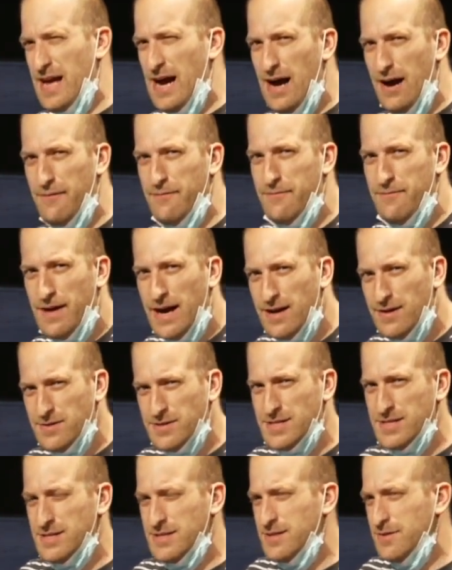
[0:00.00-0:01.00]
file
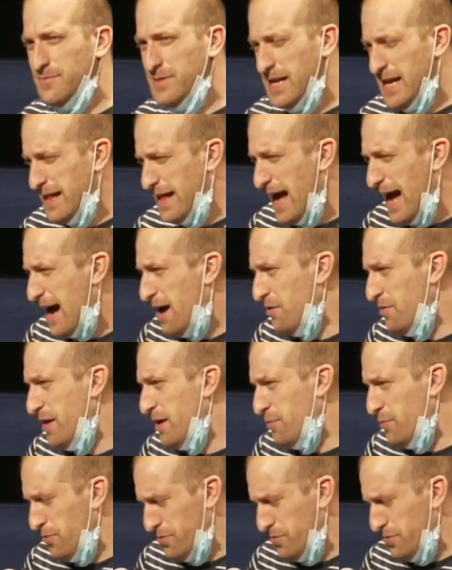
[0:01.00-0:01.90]
system and how that will